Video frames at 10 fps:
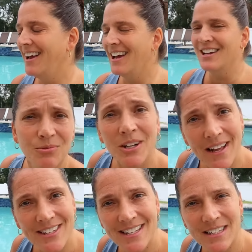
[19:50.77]
so we're gonna
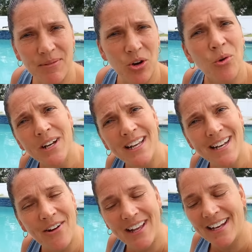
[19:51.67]
have to eat something, or we're gonna
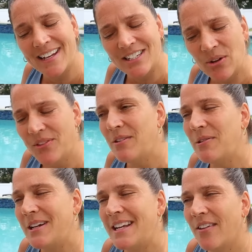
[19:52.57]
eat out again. And I don't think
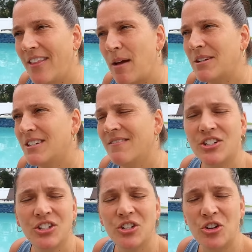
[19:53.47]
we want to eat out that much.
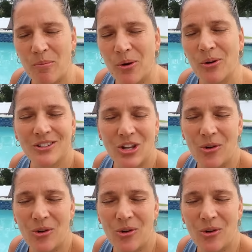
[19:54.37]
Eventually, you'll go broke. So